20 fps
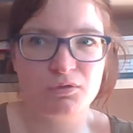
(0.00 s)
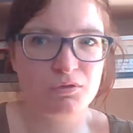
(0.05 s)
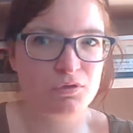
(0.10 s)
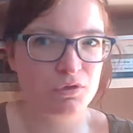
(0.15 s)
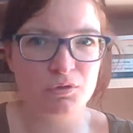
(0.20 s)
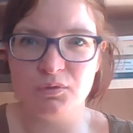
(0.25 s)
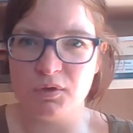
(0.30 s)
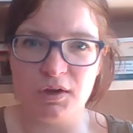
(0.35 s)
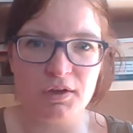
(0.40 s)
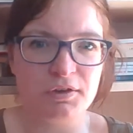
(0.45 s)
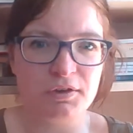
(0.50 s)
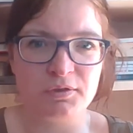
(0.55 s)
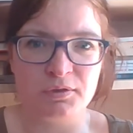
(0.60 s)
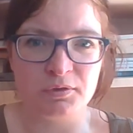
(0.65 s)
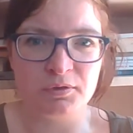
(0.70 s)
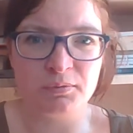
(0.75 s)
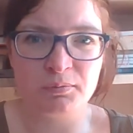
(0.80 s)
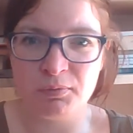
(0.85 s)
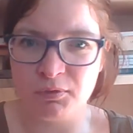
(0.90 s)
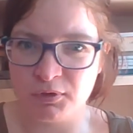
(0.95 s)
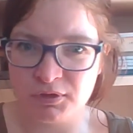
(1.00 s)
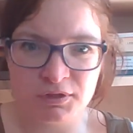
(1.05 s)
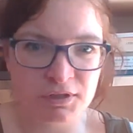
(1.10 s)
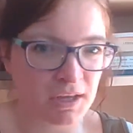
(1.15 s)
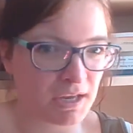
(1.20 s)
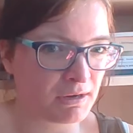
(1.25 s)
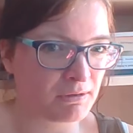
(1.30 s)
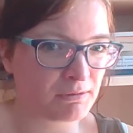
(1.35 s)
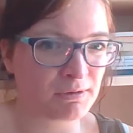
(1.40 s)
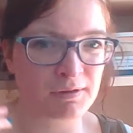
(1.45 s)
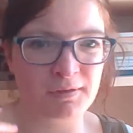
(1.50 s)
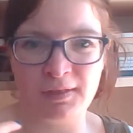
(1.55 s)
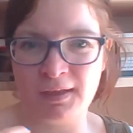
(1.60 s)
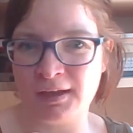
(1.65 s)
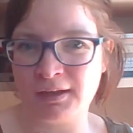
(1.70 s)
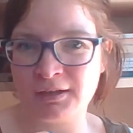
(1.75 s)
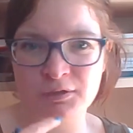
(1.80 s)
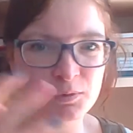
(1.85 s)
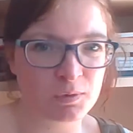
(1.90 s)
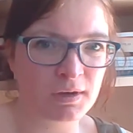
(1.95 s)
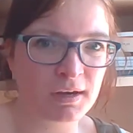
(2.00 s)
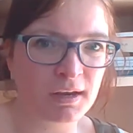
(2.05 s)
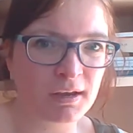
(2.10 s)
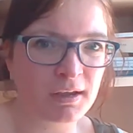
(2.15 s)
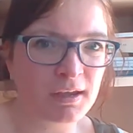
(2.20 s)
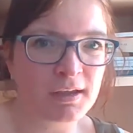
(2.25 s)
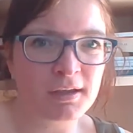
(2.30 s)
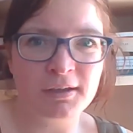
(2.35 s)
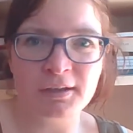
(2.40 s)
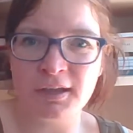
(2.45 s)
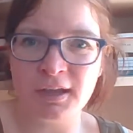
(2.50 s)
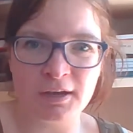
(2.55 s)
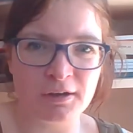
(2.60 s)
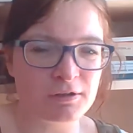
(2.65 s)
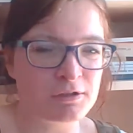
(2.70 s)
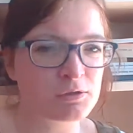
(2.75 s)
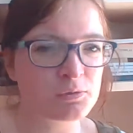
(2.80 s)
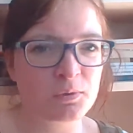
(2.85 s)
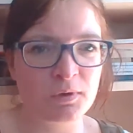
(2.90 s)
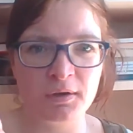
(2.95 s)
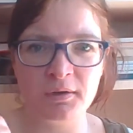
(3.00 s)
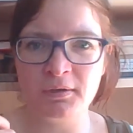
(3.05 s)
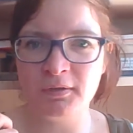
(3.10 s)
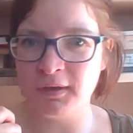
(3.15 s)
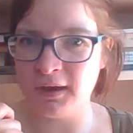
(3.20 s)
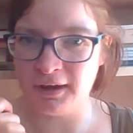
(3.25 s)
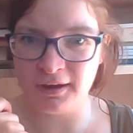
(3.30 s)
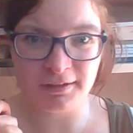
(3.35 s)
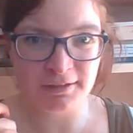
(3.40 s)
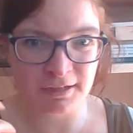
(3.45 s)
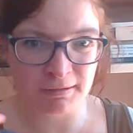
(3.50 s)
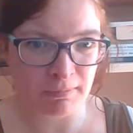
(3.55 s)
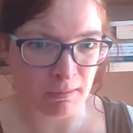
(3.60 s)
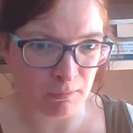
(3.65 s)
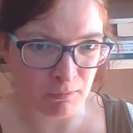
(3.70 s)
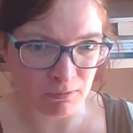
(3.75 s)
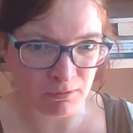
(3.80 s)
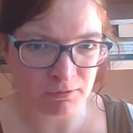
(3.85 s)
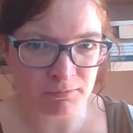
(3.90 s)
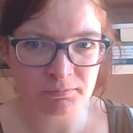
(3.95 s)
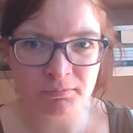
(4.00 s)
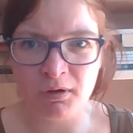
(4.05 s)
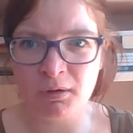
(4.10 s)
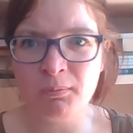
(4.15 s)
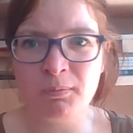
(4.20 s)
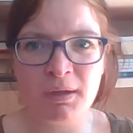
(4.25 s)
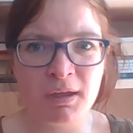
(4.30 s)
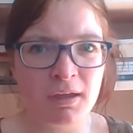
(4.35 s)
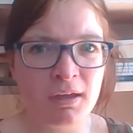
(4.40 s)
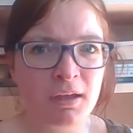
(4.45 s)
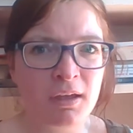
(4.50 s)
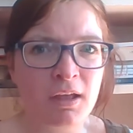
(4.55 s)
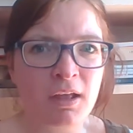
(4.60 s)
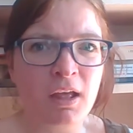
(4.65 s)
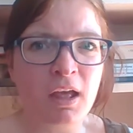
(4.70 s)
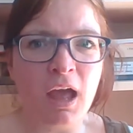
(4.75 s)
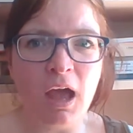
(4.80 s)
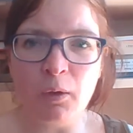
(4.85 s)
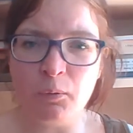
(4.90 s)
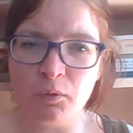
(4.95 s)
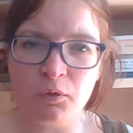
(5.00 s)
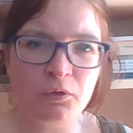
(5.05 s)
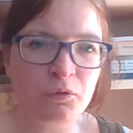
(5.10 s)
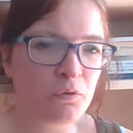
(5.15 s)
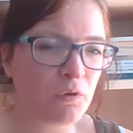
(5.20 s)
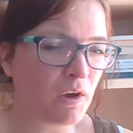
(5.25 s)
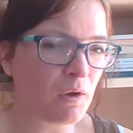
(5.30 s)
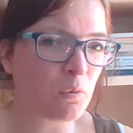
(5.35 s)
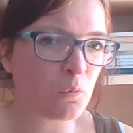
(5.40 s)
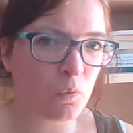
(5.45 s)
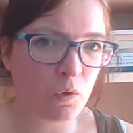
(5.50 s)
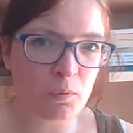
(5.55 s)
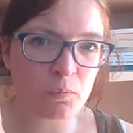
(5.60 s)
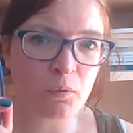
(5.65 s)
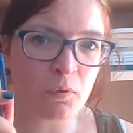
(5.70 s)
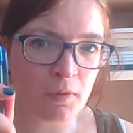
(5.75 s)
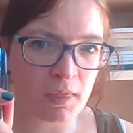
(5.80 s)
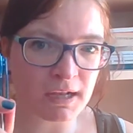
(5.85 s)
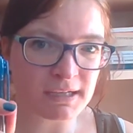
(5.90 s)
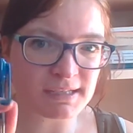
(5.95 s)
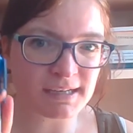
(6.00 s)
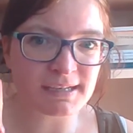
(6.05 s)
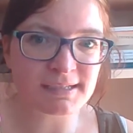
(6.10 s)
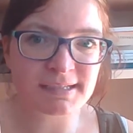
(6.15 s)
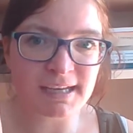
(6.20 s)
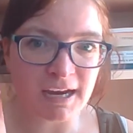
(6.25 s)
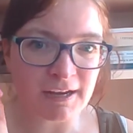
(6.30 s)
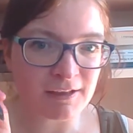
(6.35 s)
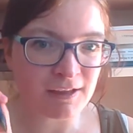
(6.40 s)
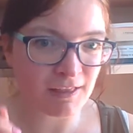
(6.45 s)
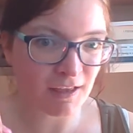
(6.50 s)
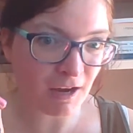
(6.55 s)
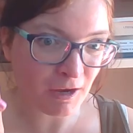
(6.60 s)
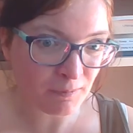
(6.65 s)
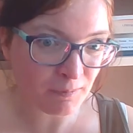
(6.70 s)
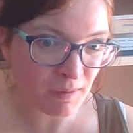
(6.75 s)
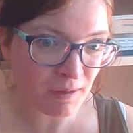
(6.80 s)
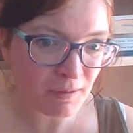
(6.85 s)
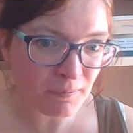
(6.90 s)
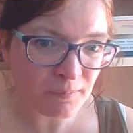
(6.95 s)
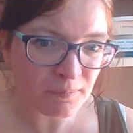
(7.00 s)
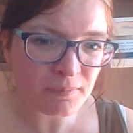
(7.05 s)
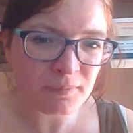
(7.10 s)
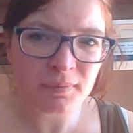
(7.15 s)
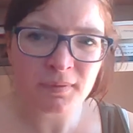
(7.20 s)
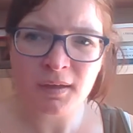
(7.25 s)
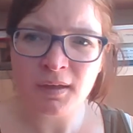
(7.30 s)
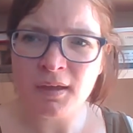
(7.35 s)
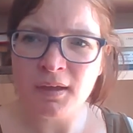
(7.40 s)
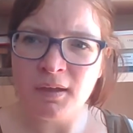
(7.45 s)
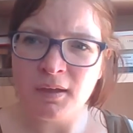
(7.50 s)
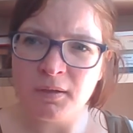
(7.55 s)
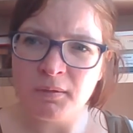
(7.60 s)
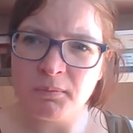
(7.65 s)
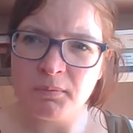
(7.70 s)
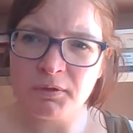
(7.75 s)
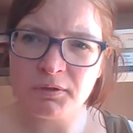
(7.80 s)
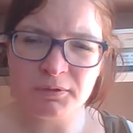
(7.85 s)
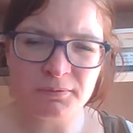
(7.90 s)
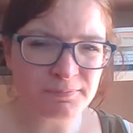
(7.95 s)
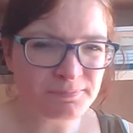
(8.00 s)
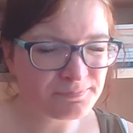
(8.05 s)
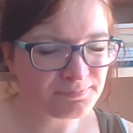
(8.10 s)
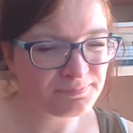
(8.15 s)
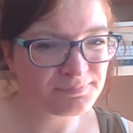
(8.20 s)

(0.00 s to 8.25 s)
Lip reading: 200 books there in like 20 years with non-elderly people, probably I won't find one book that's exactly like me. But